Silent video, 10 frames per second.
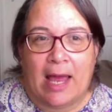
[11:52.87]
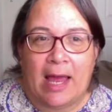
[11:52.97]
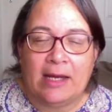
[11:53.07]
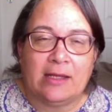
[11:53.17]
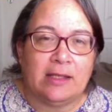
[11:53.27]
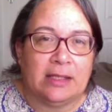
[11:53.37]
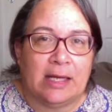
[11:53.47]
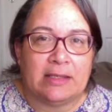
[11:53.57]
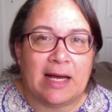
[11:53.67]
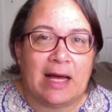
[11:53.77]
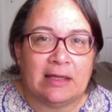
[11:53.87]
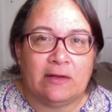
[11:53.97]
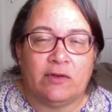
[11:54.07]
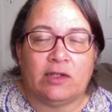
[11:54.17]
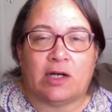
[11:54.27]
Anything like that,
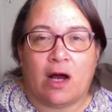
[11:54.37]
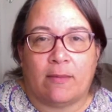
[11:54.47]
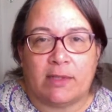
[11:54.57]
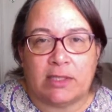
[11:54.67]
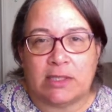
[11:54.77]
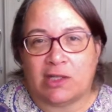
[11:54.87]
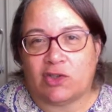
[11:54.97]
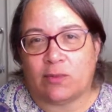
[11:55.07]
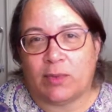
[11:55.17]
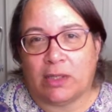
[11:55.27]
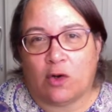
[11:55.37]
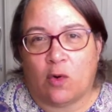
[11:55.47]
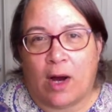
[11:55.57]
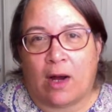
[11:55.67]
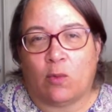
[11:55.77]
leave it in the comment section below.
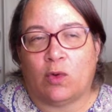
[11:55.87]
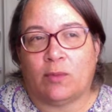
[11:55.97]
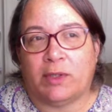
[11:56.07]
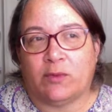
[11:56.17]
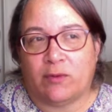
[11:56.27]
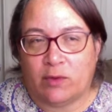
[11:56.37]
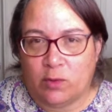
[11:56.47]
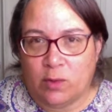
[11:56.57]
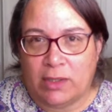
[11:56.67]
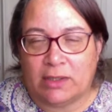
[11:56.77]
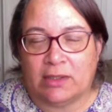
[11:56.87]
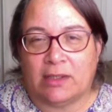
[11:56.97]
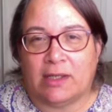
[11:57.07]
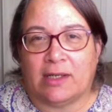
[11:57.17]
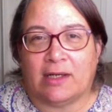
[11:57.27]
I will be reviewing
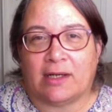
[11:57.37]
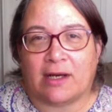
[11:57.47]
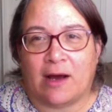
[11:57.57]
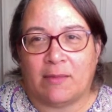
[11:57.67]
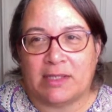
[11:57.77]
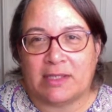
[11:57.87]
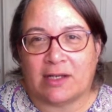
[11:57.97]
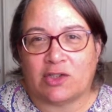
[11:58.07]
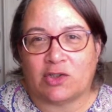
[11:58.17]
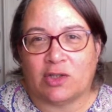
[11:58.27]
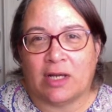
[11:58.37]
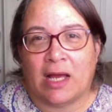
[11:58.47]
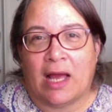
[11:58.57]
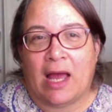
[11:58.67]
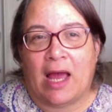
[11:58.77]
the comment section.
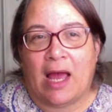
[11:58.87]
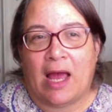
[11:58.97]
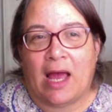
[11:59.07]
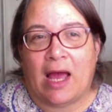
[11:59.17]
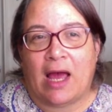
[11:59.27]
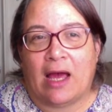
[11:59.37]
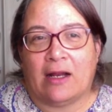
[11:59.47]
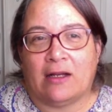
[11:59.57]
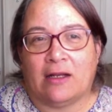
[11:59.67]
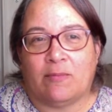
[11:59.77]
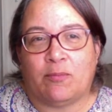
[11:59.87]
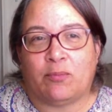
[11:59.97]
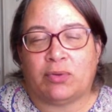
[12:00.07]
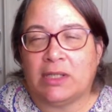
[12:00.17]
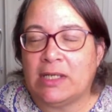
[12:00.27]
And
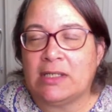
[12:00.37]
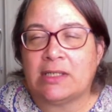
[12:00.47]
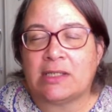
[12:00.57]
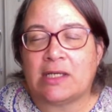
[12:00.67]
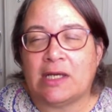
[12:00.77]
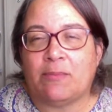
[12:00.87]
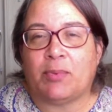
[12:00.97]
please keep